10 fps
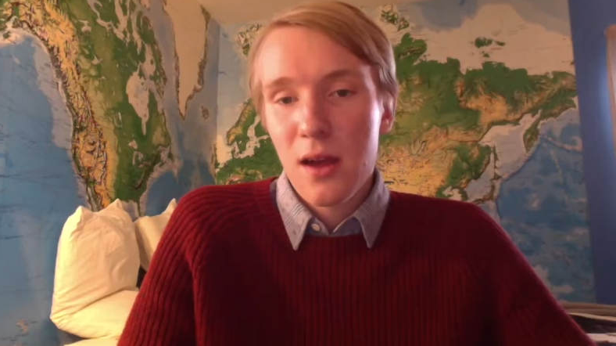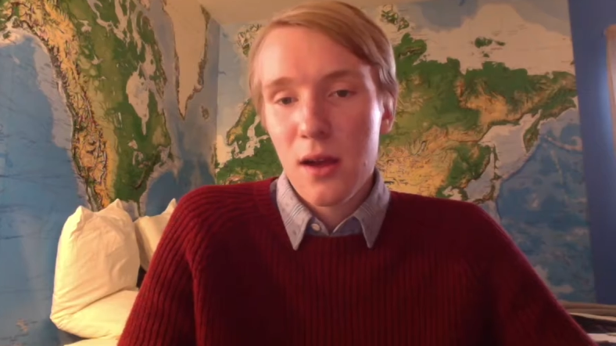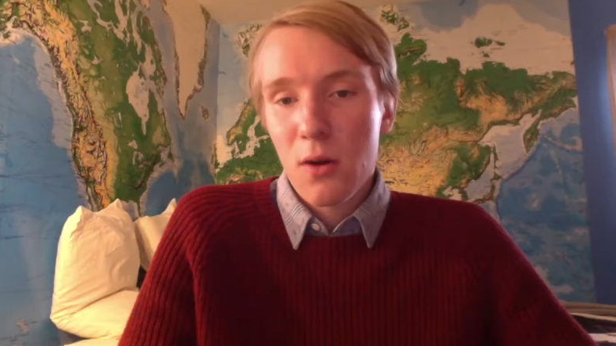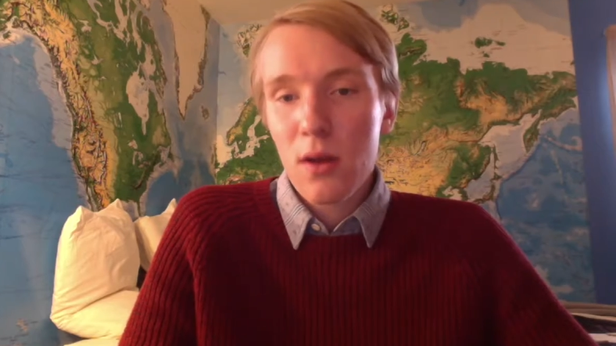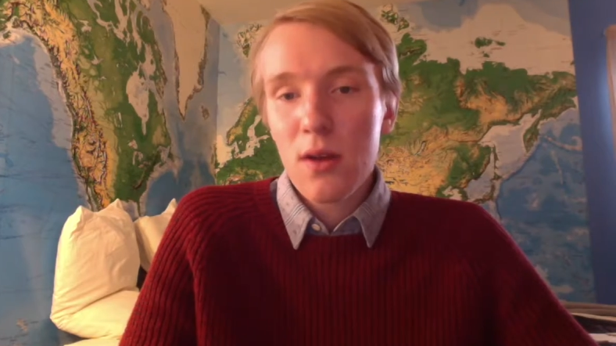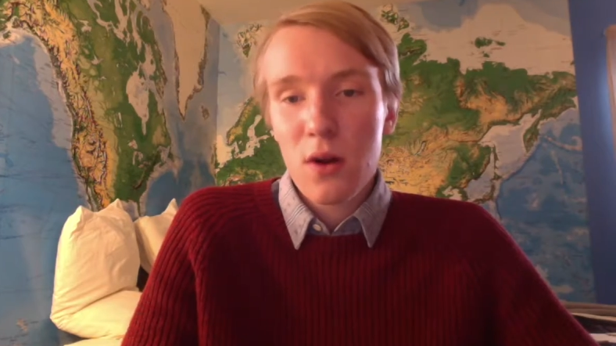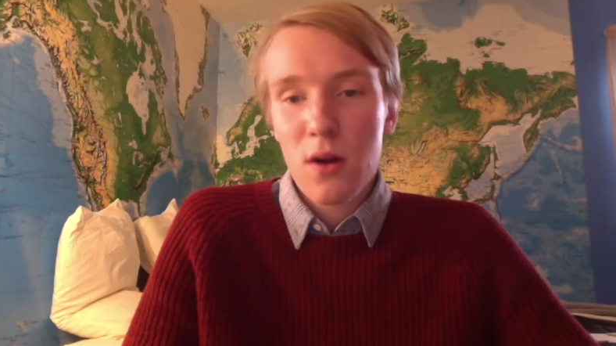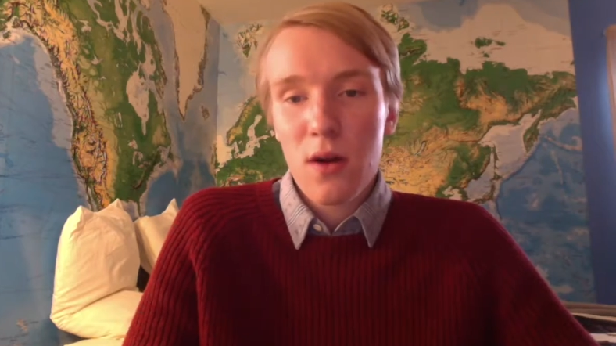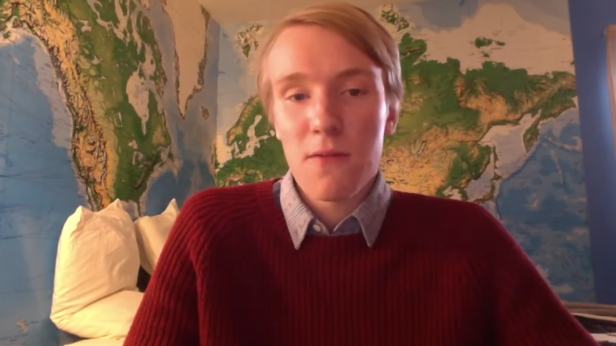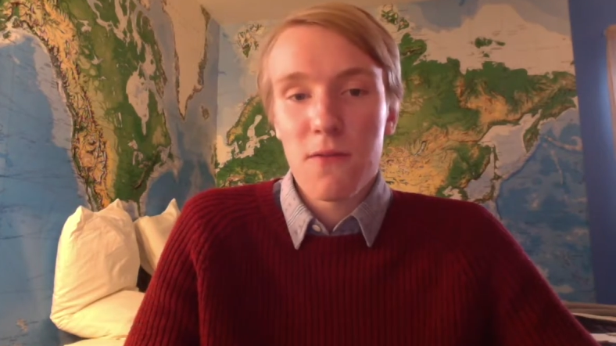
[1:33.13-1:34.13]
Gorillas are,
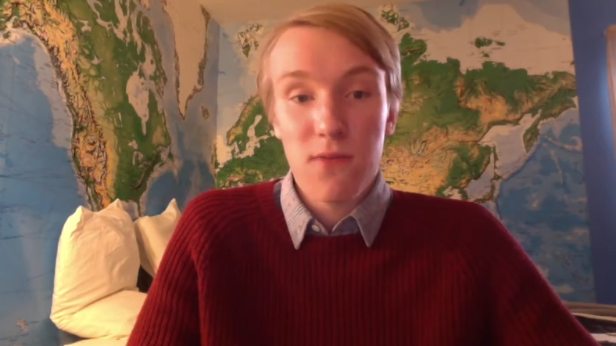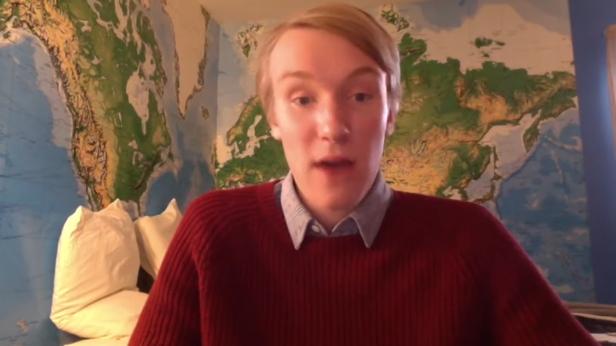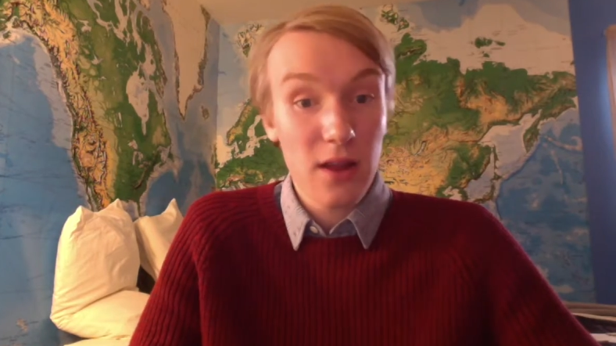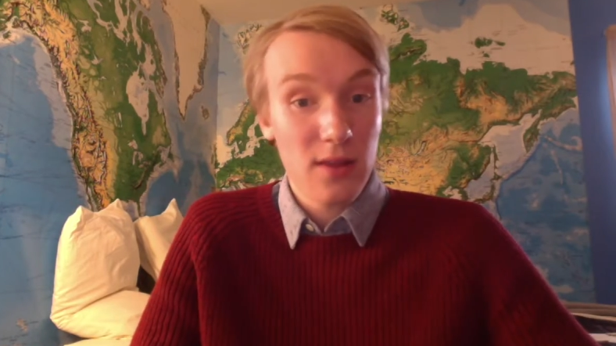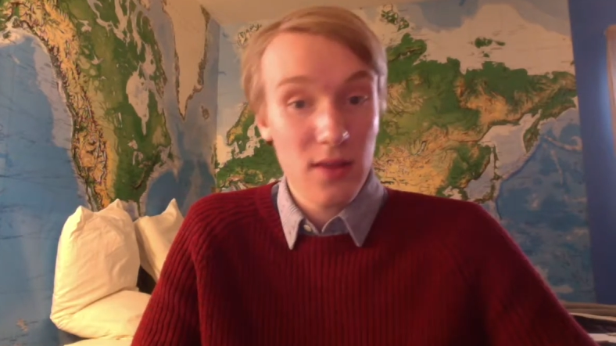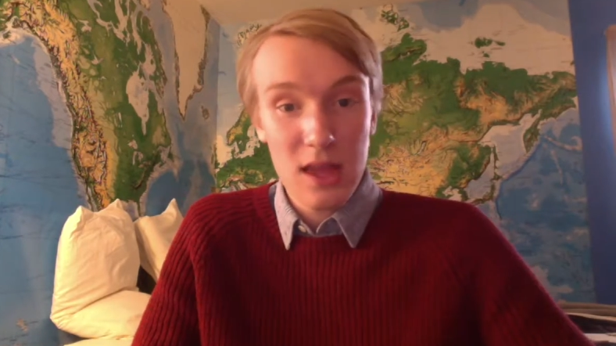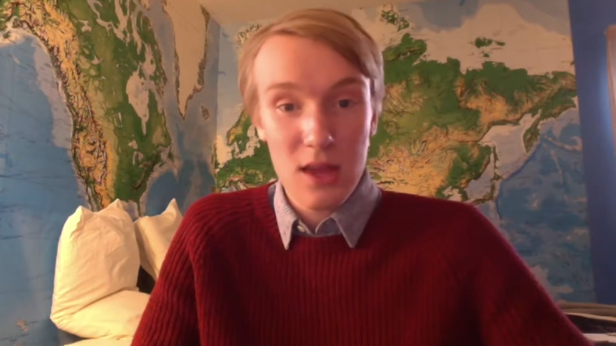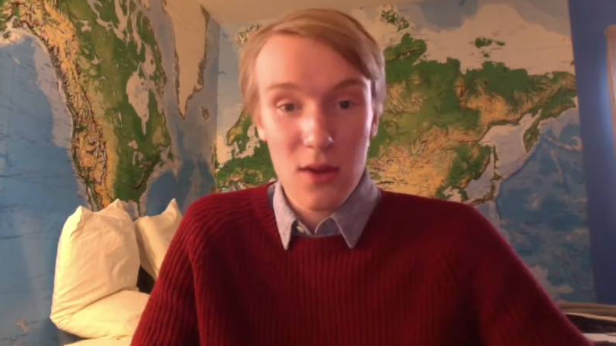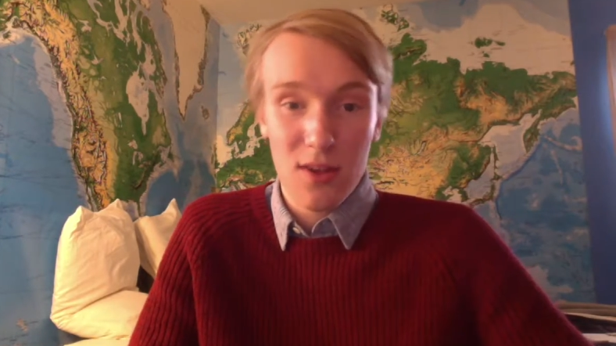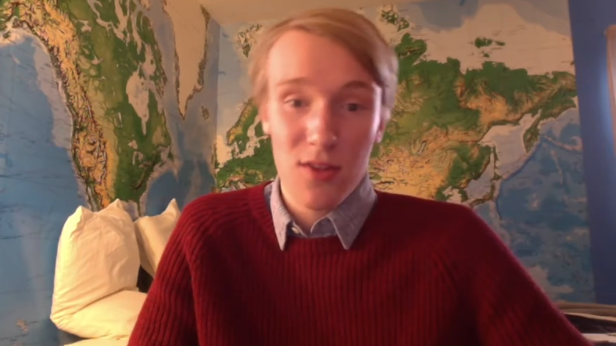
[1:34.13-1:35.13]
are vital to the
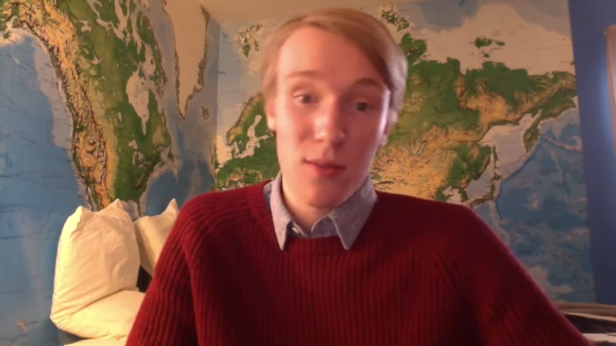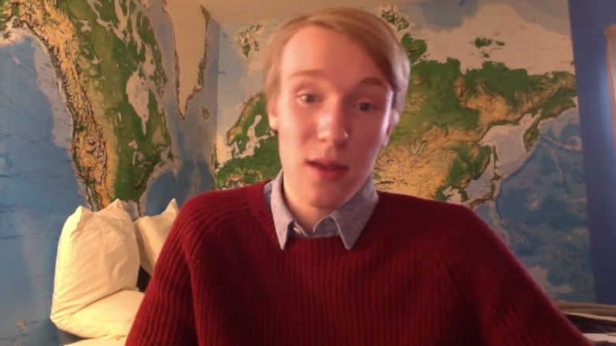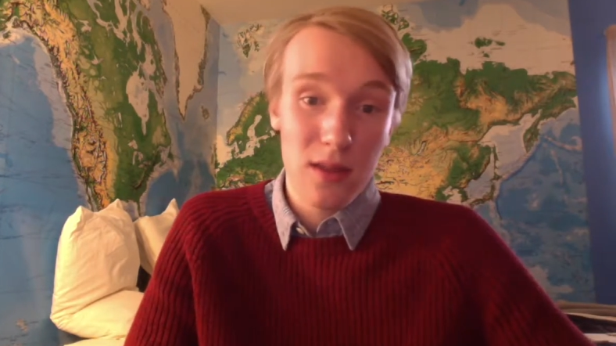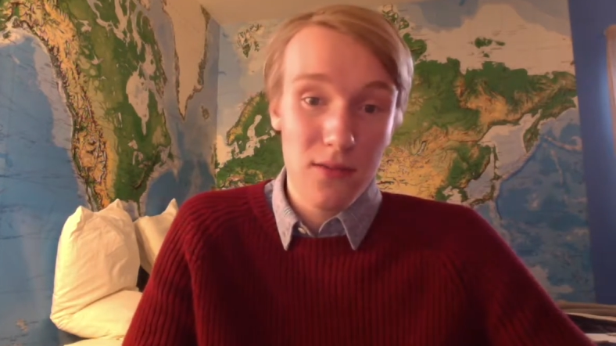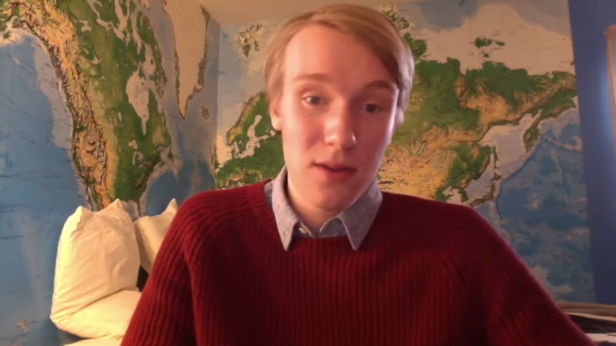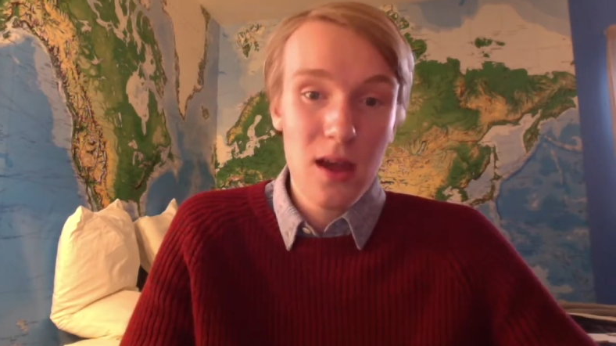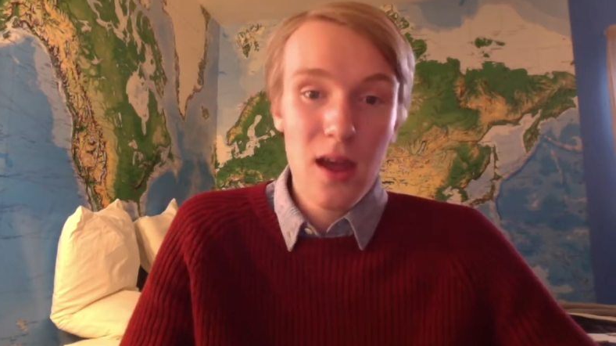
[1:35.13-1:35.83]
ecosystem they live in,